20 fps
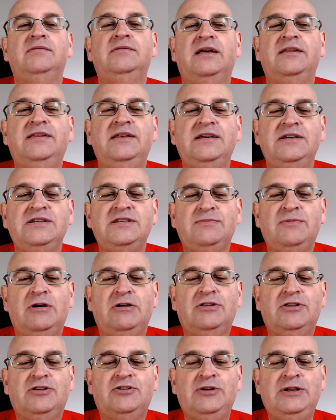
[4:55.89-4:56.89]
I think there's
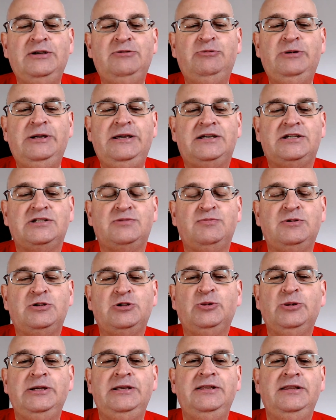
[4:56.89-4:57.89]
about 3 weeks
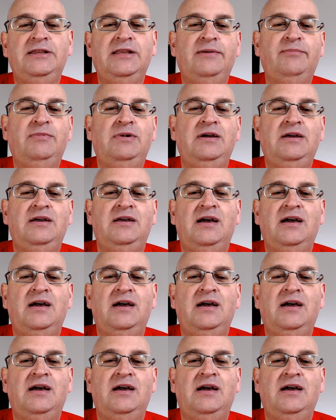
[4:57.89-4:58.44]
between them.